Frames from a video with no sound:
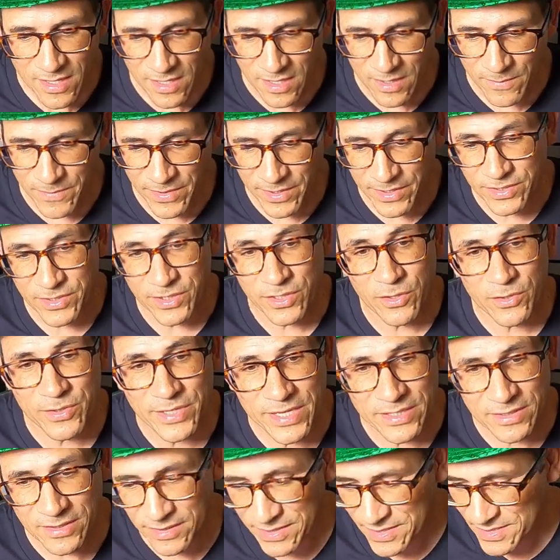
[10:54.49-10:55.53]
Um, they're going to go
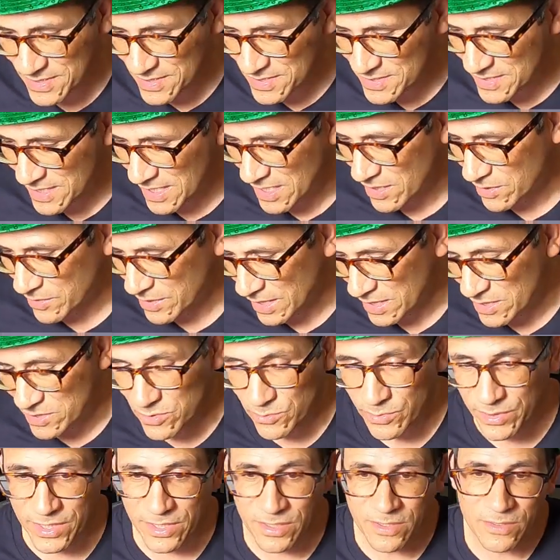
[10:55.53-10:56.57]
down the list and say, okay, do
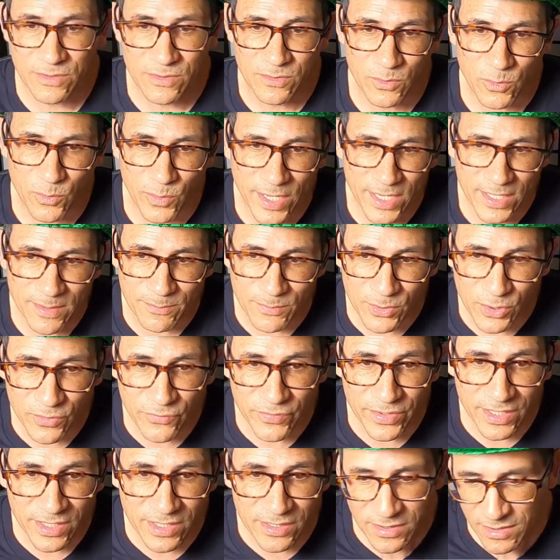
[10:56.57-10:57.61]
you want a quick
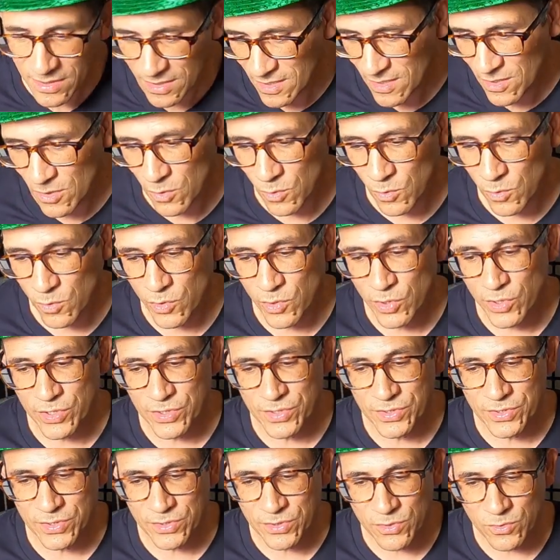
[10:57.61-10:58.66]
move in or
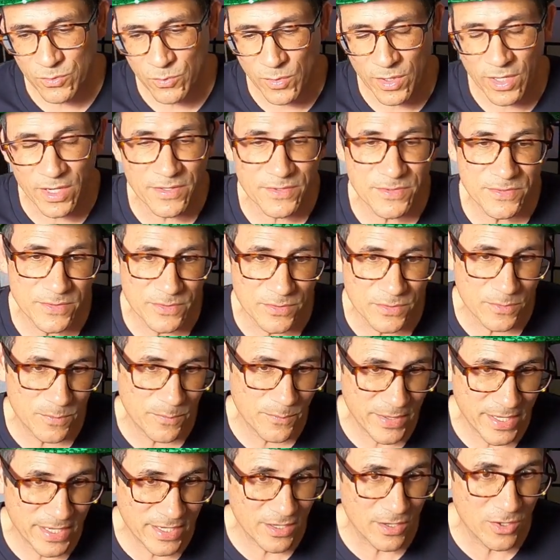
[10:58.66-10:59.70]
do you want to
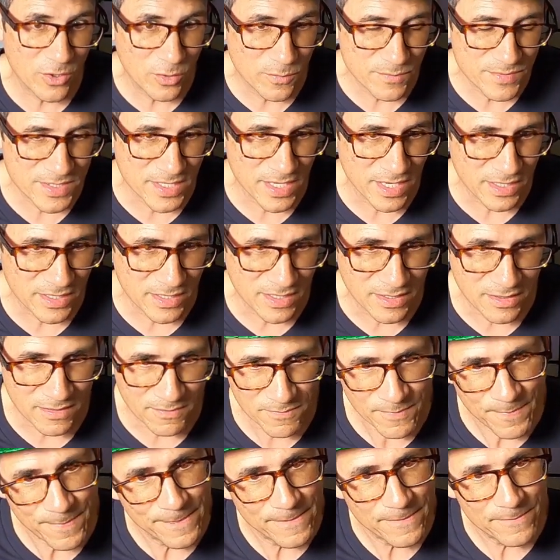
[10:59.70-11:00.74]
pick a home site
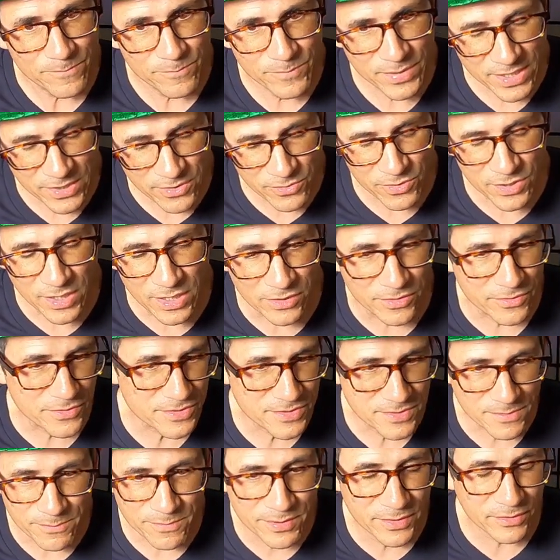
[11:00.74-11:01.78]
and pick your
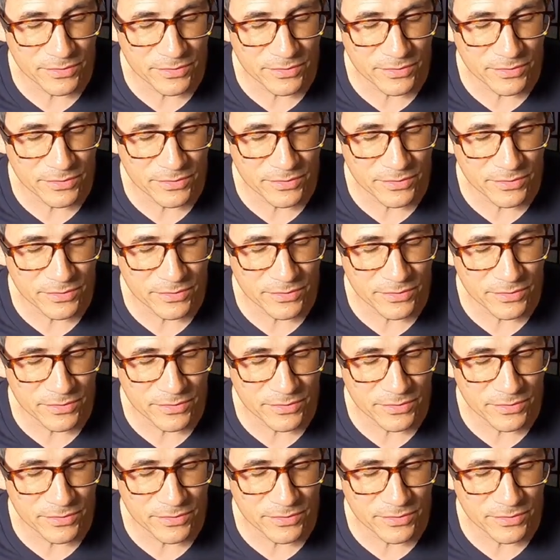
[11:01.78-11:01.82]
colors and